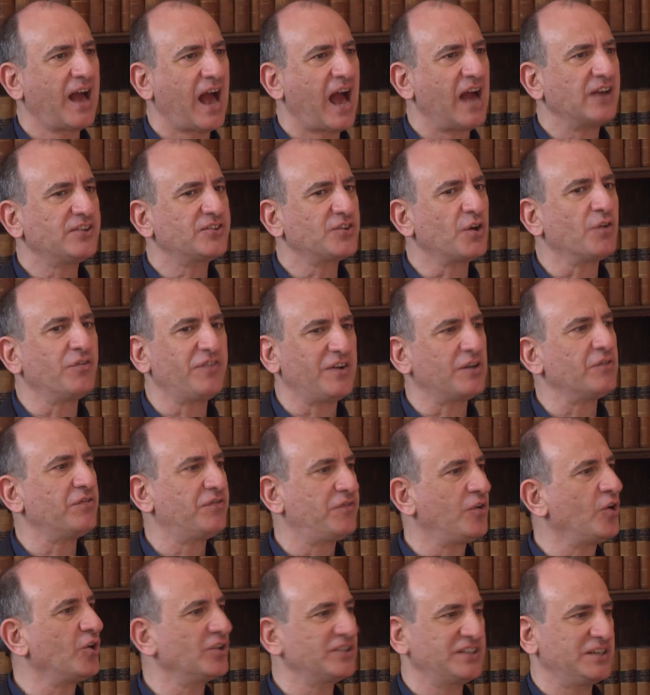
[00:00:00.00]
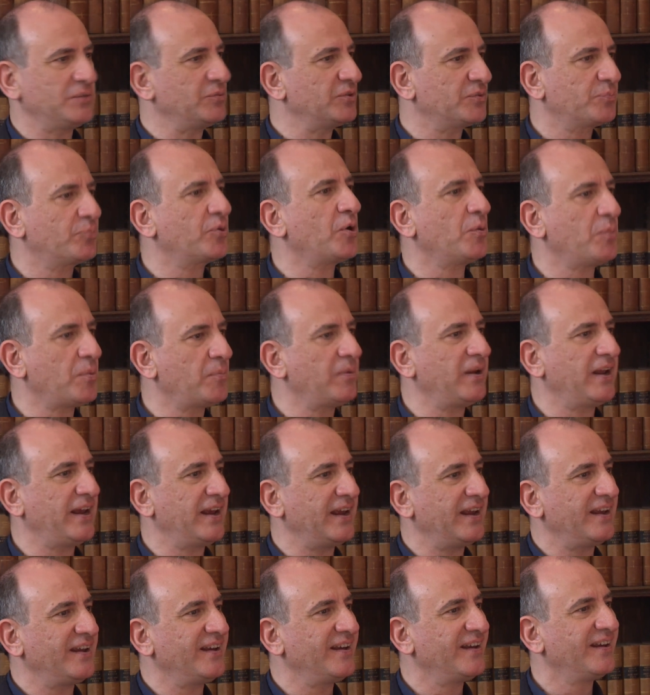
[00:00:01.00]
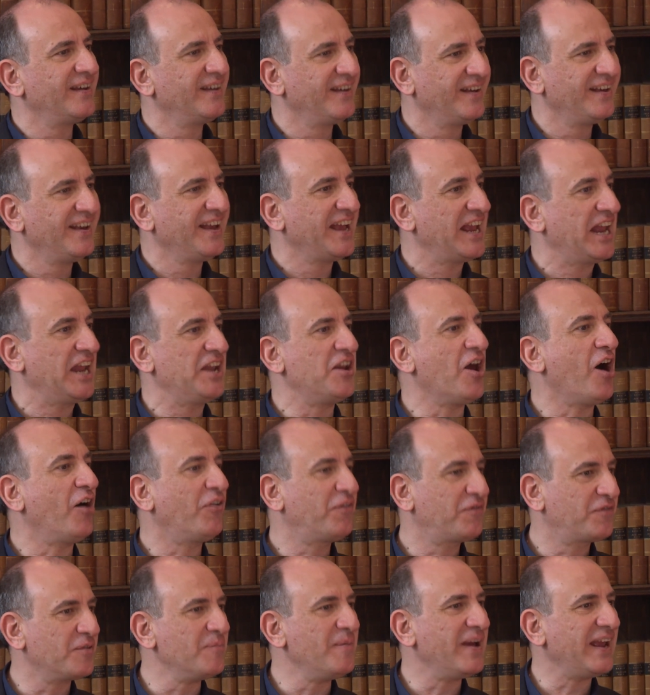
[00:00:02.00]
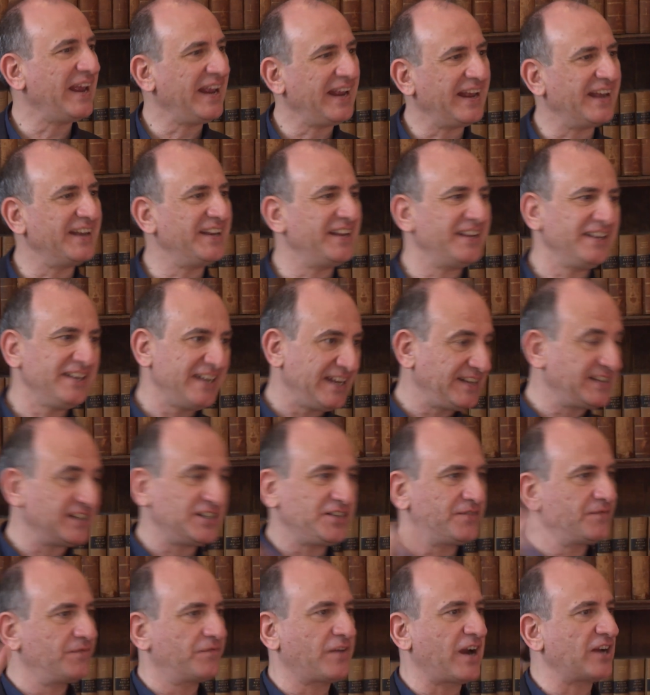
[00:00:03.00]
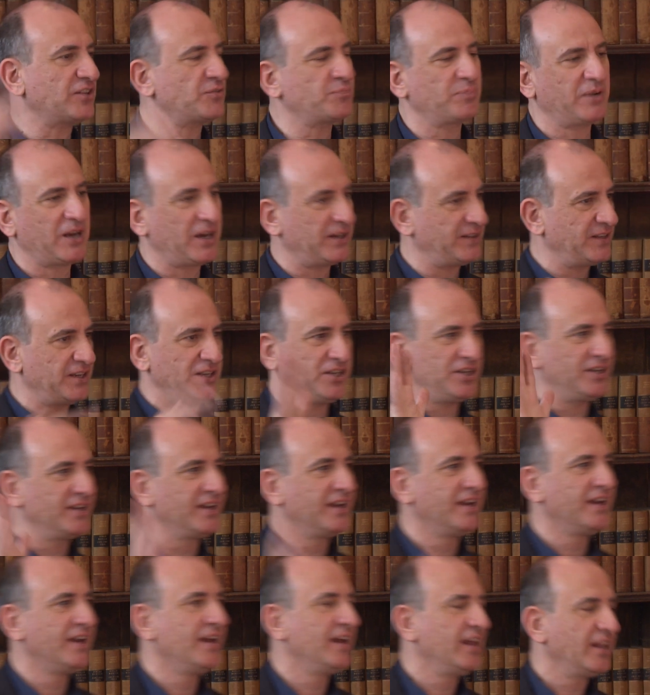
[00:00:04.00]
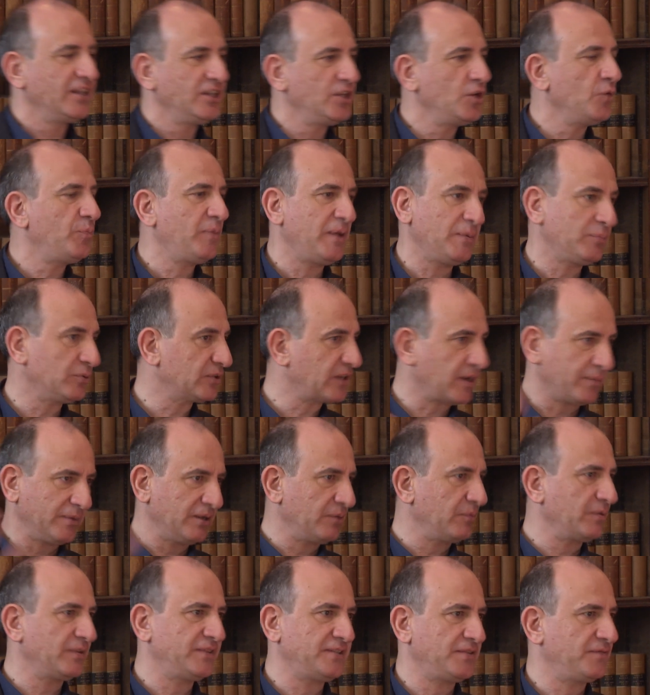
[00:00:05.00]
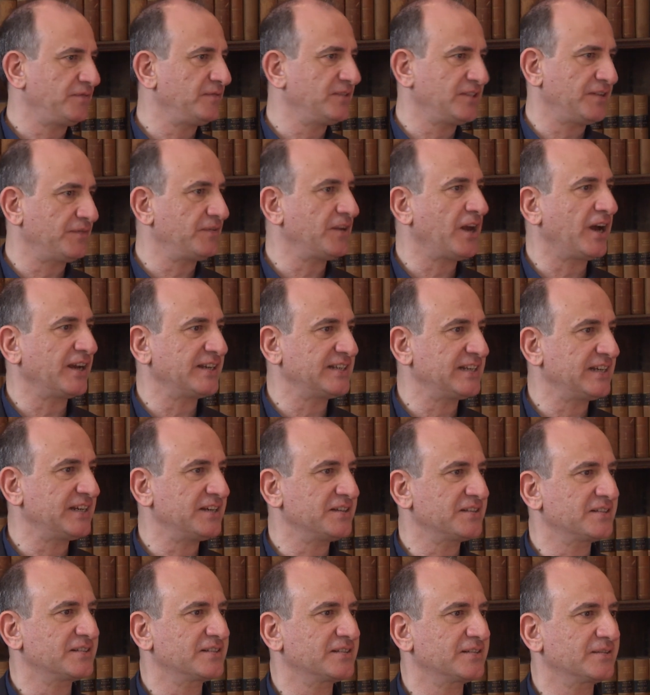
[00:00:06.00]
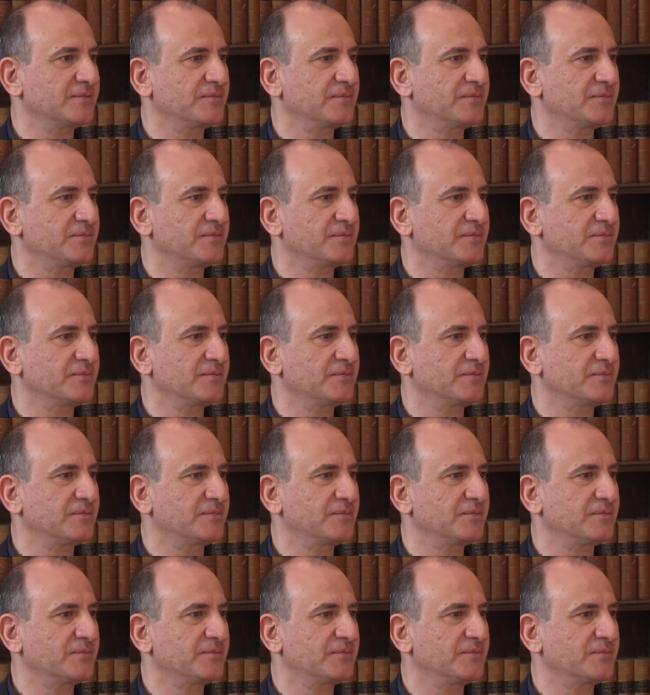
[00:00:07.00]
I sort of felt forty was probably enough for me, and it needed fresh blood and new people coming in with diff different ideas,